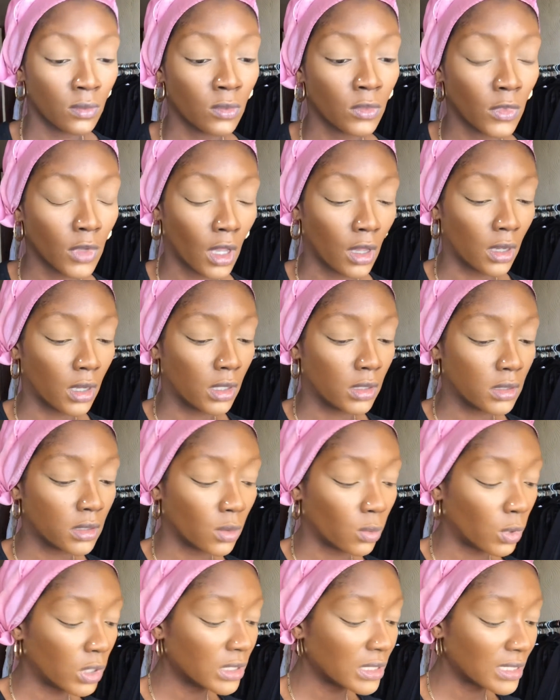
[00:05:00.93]
Okay,
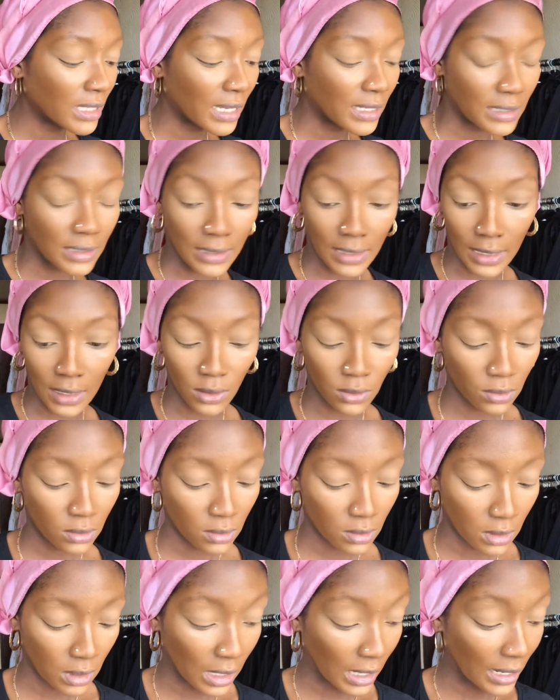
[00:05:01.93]
so once that's down,
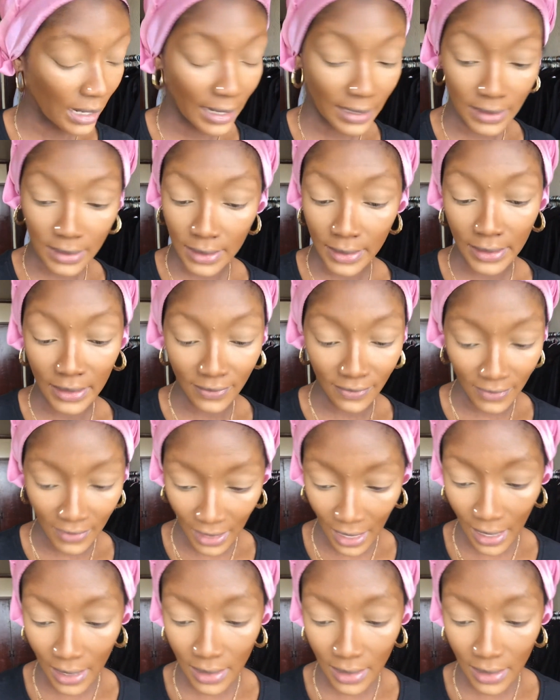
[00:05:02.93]
I like to leave that,